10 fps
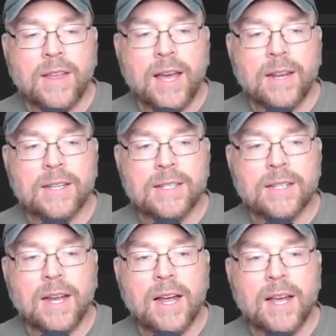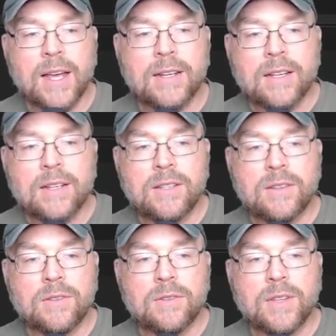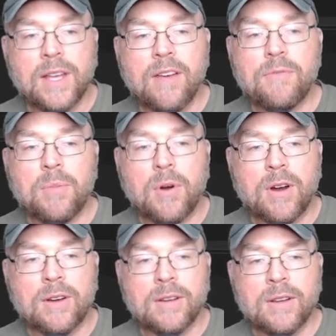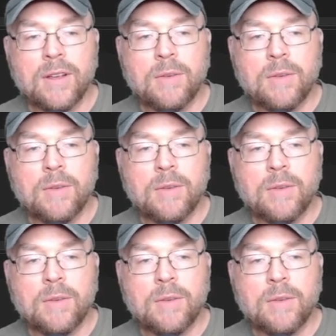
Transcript: that is tied to the if part,